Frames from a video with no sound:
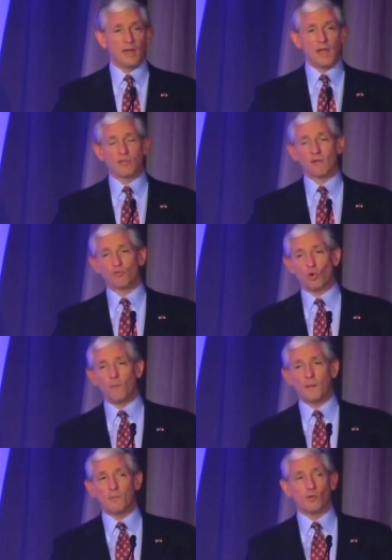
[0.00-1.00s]
As I've told
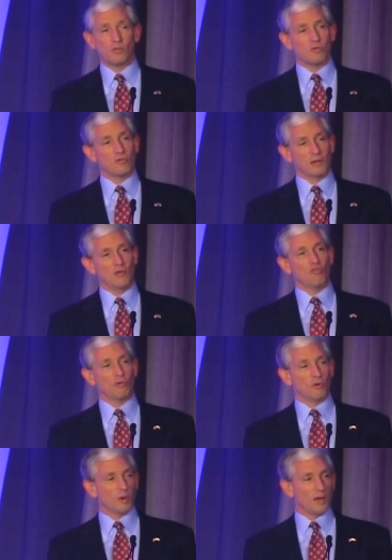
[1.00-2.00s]
people, this is an issue